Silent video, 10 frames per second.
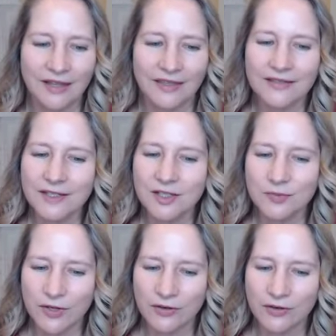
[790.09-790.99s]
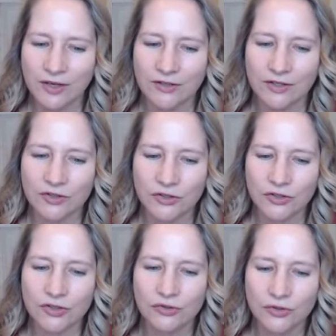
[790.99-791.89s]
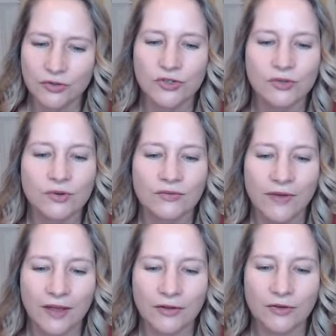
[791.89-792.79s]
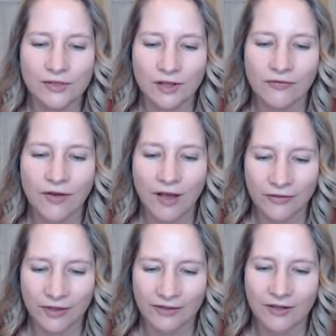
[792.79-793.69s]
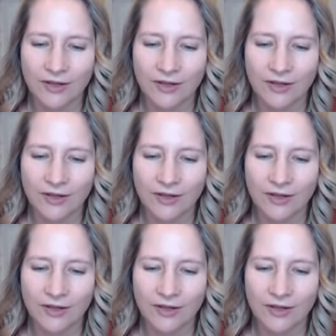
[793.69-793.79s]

this experience, should you choose to avail yourself of it,